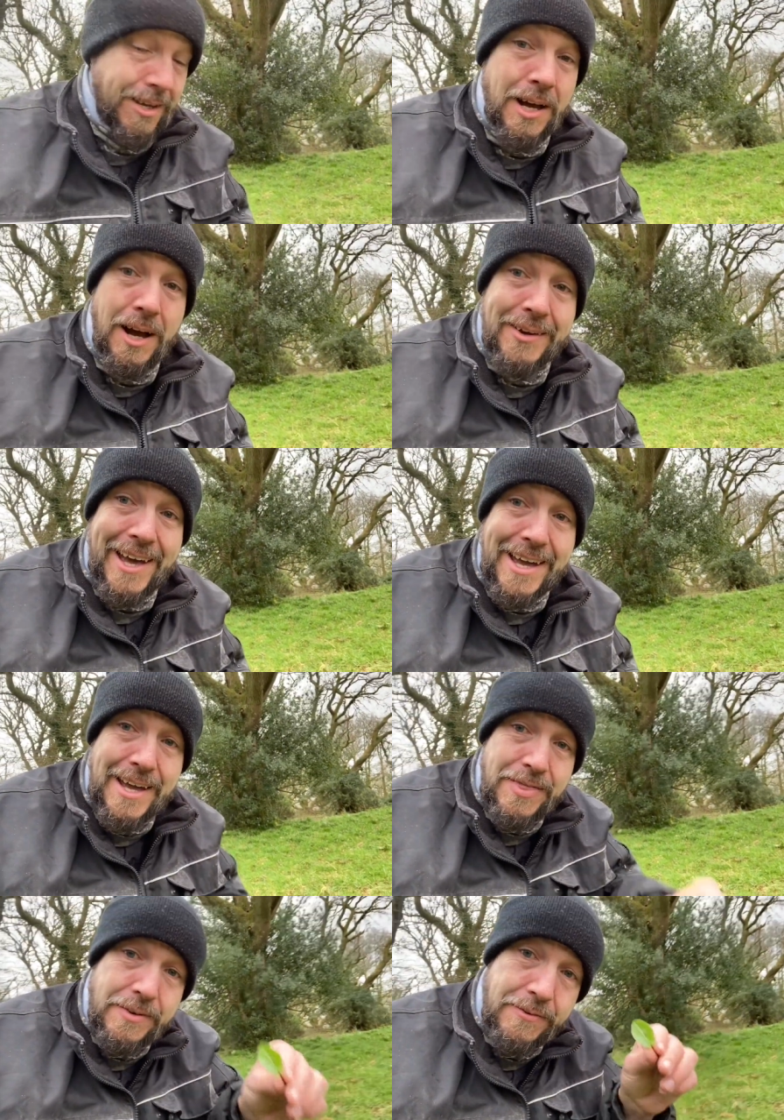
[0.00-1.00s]
Okay,
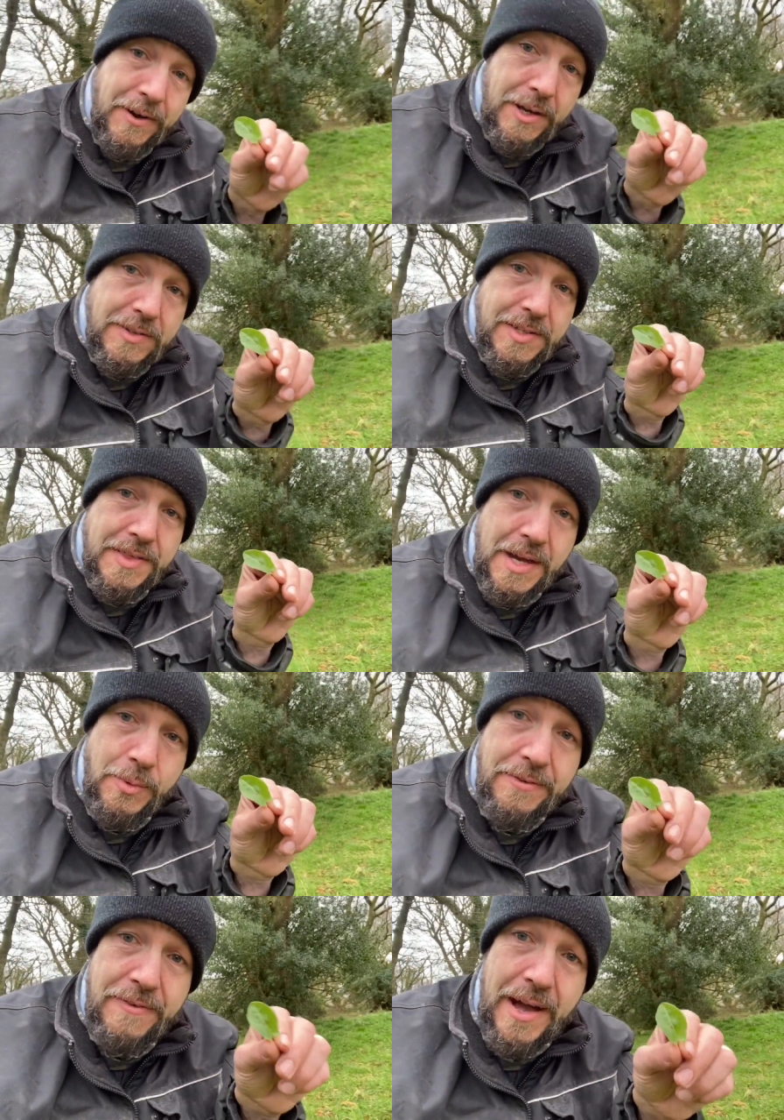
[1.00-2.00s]
and the first thing
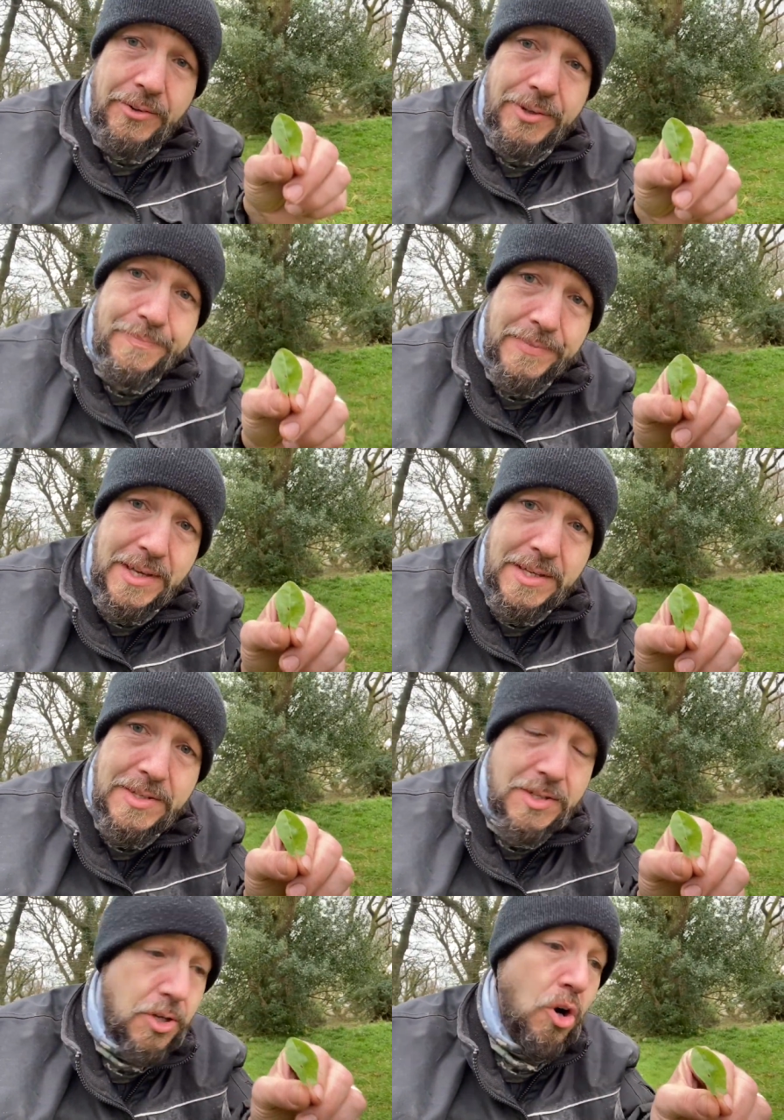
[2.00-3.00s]
we found
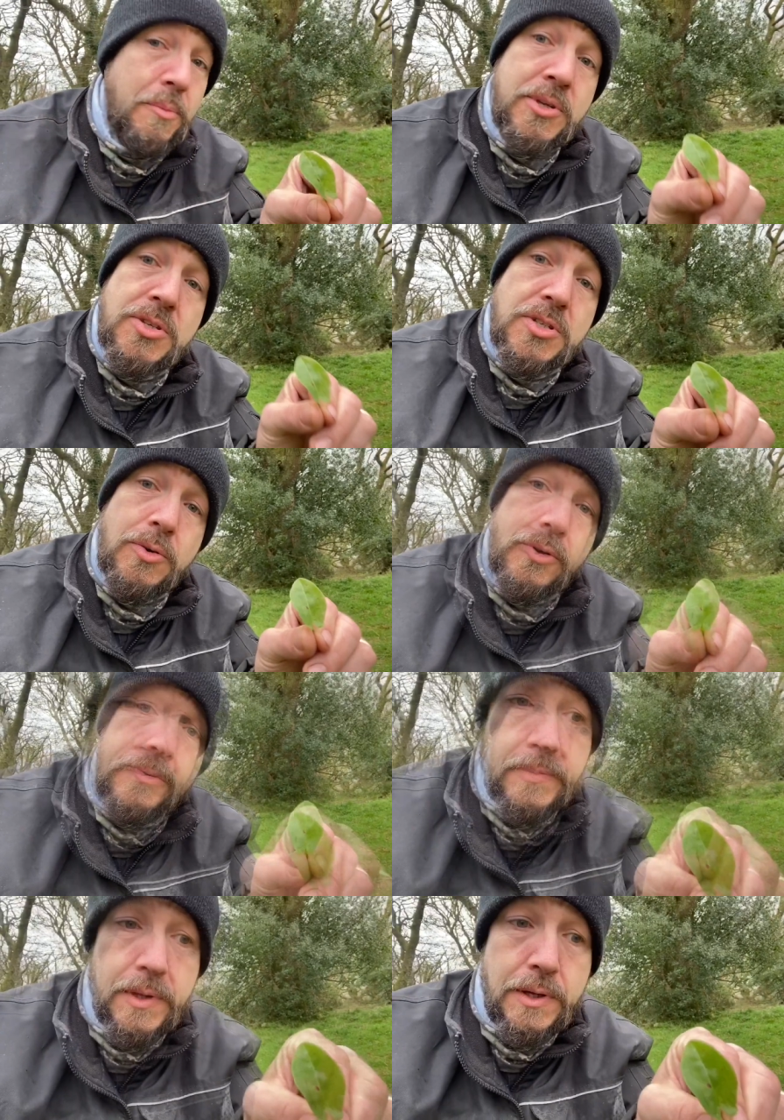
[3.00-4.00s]
is common sorrel.
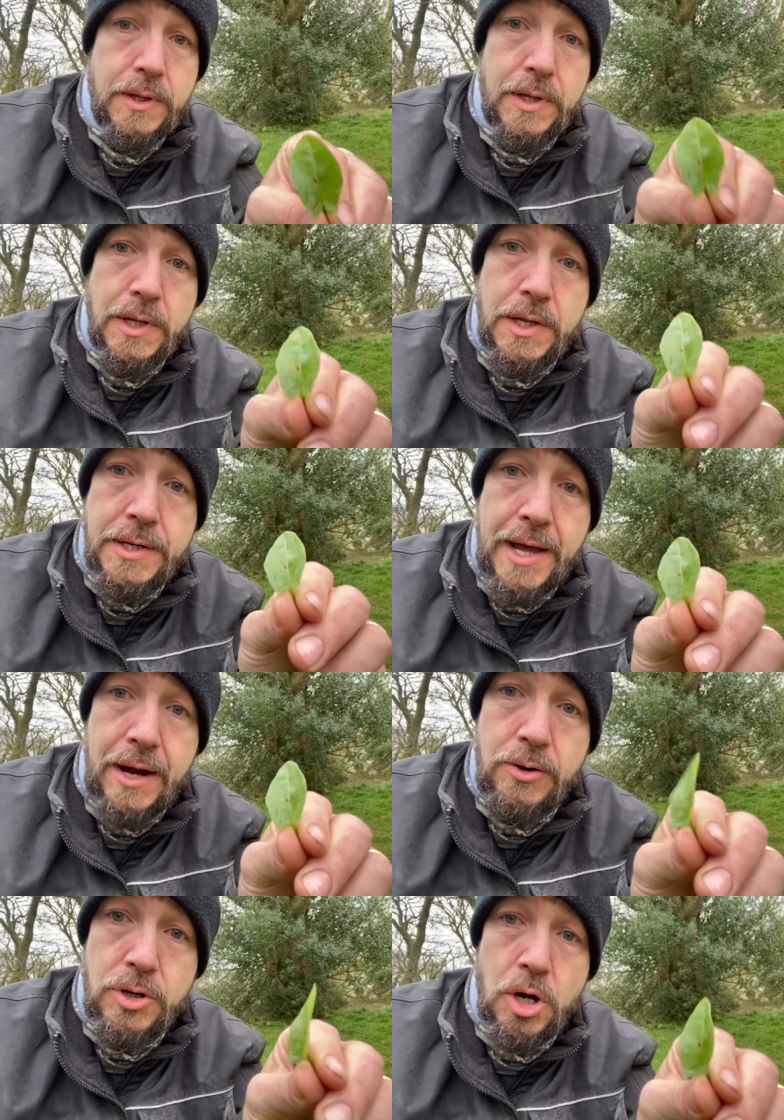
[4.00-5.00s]

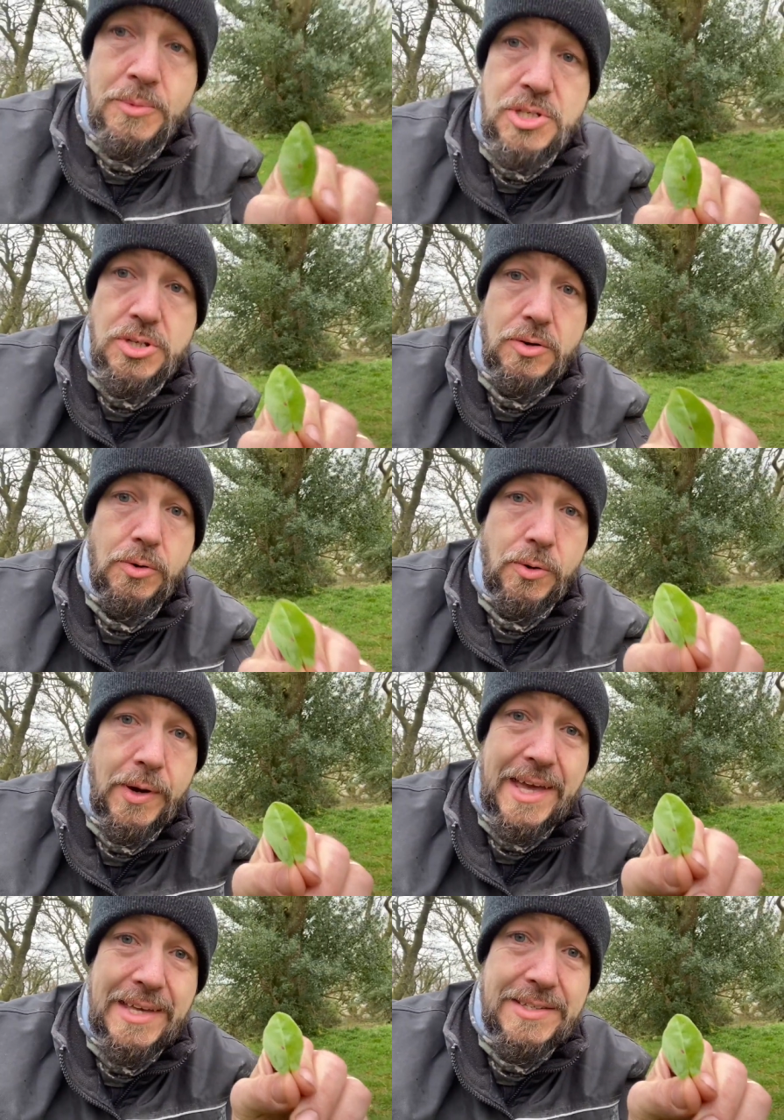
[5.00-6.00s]
Now, common sorrel
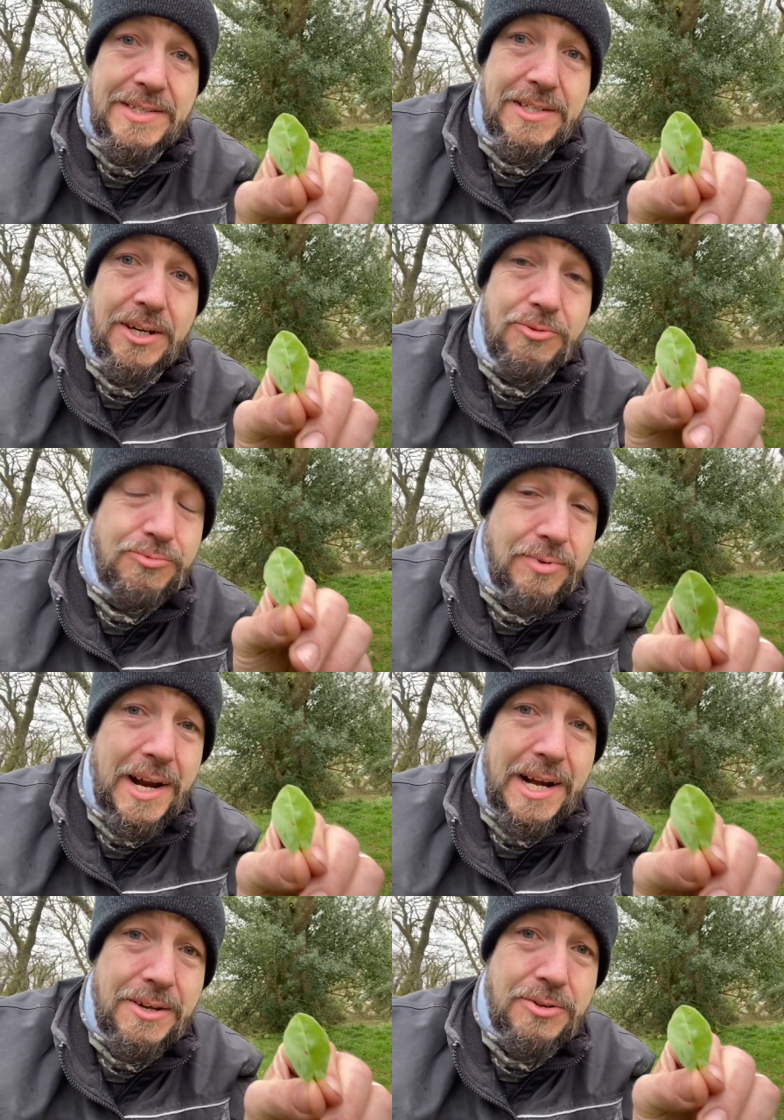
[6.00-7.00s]
is a
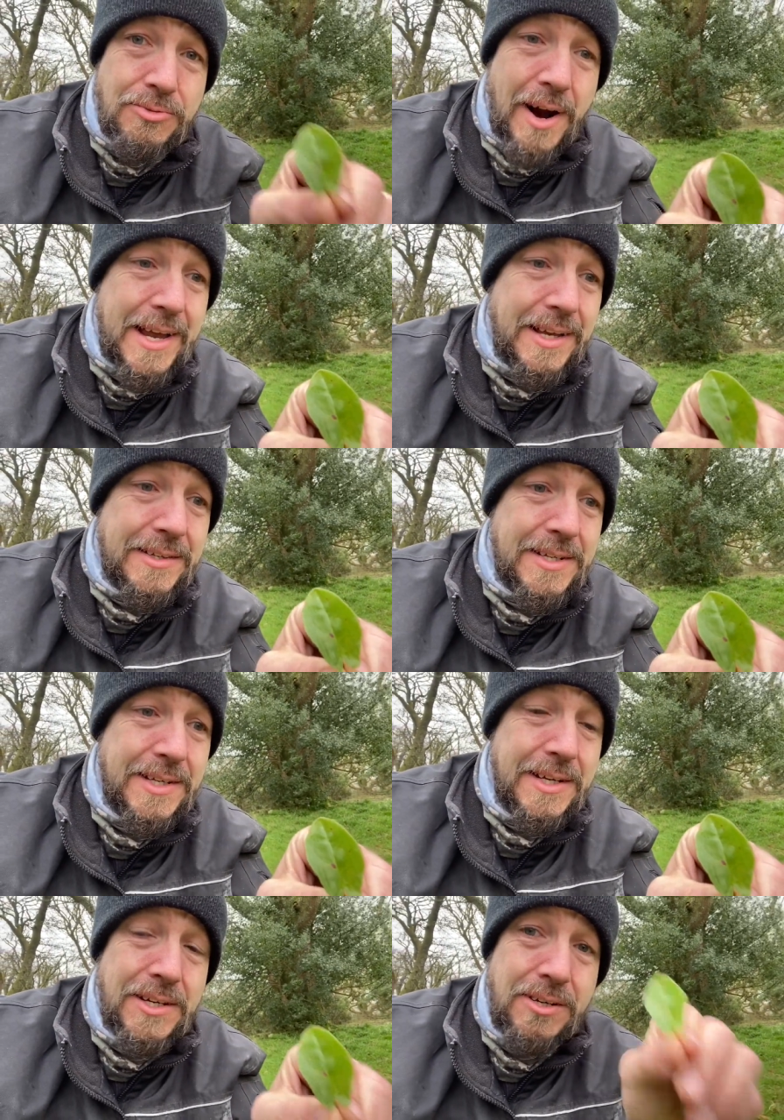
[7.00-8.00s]
really great,
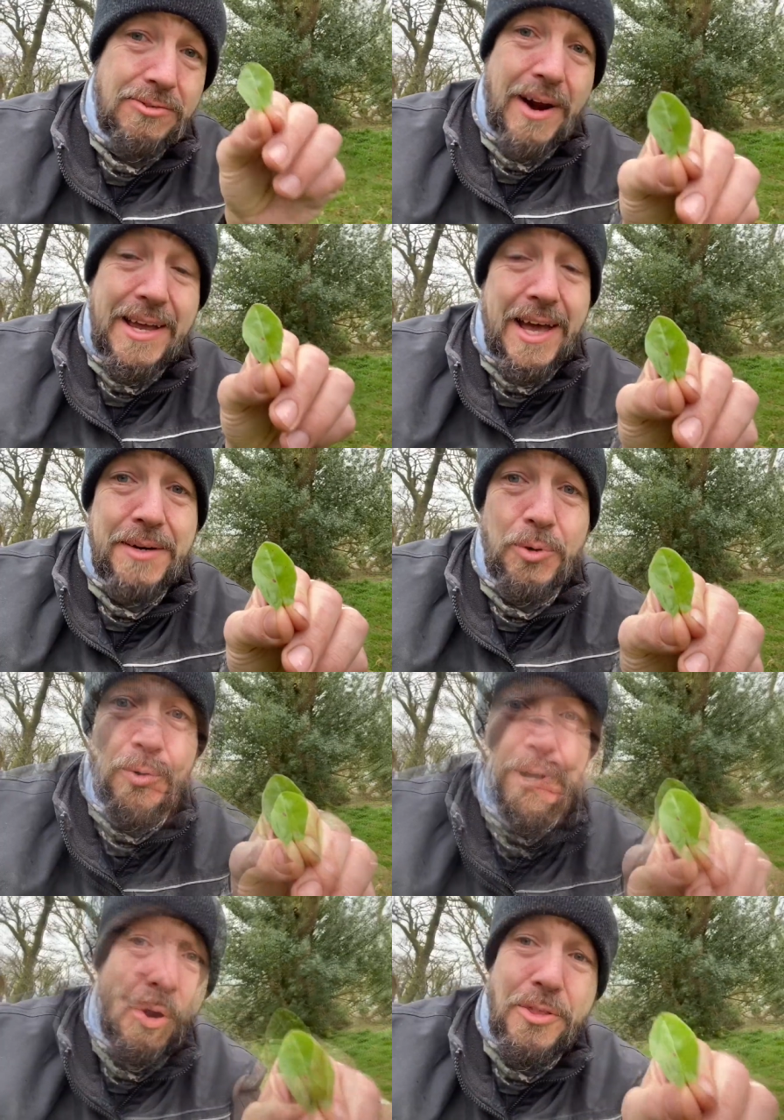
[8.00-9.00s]
great edible.
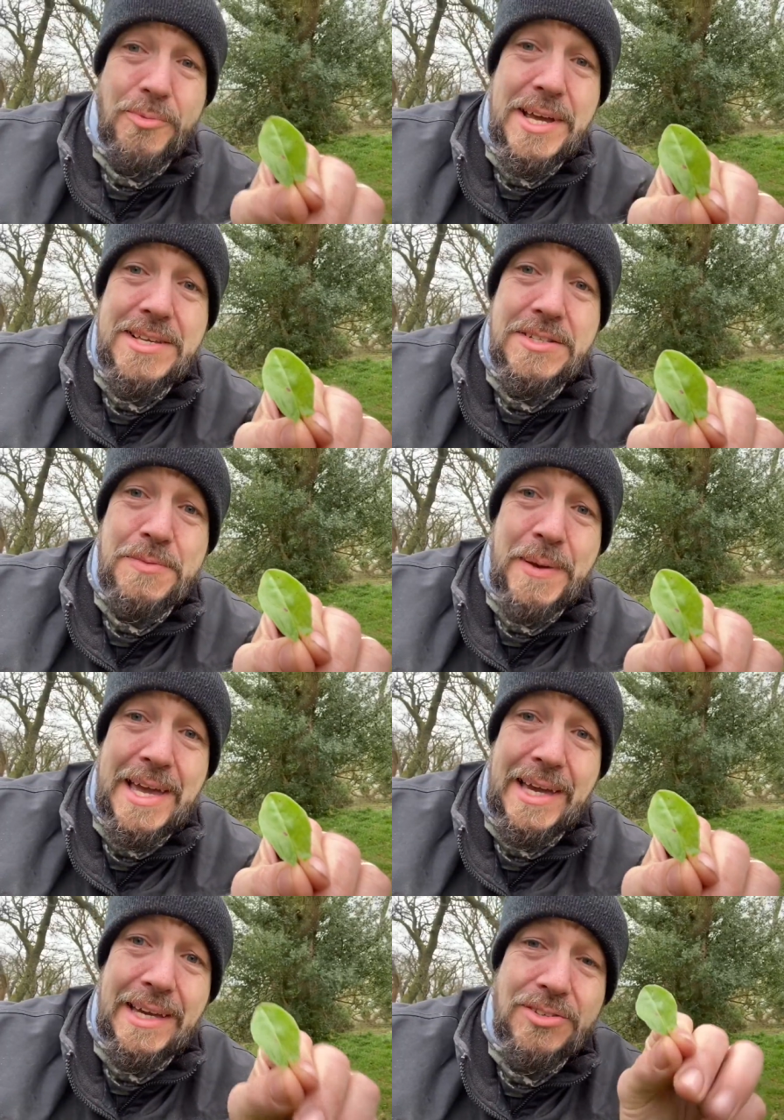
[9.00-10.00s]
One of the reasons
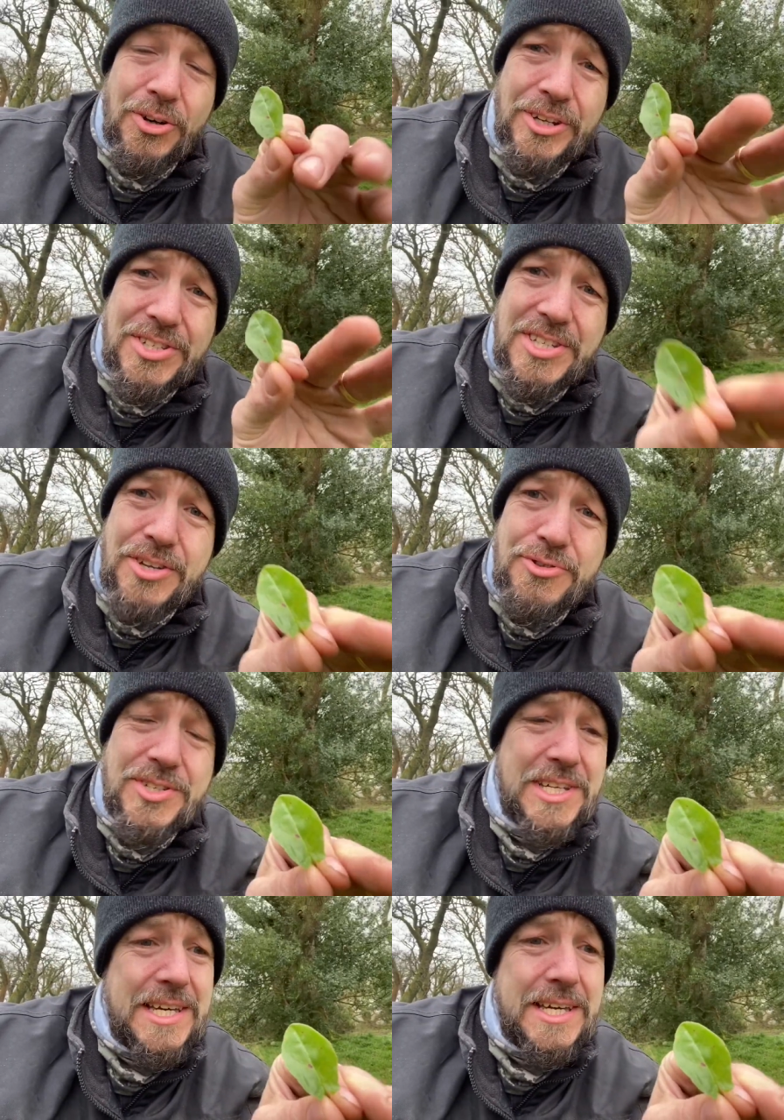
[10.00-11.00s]
being it's got a
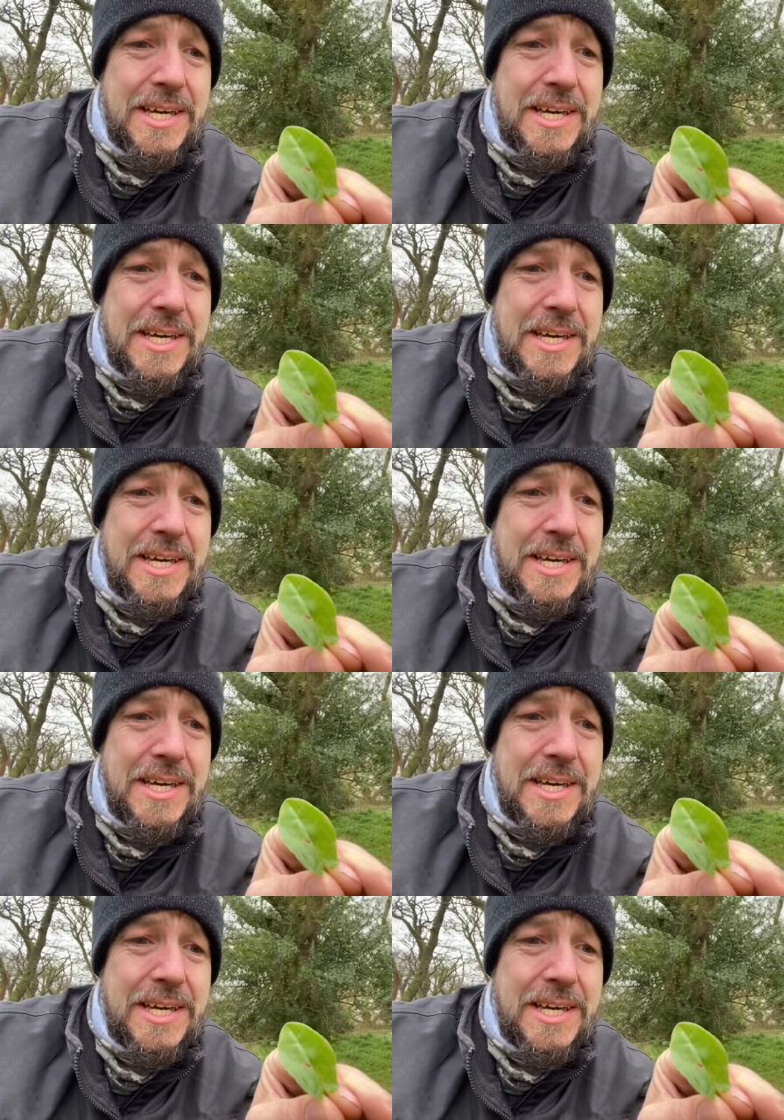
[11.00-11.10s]
citrusy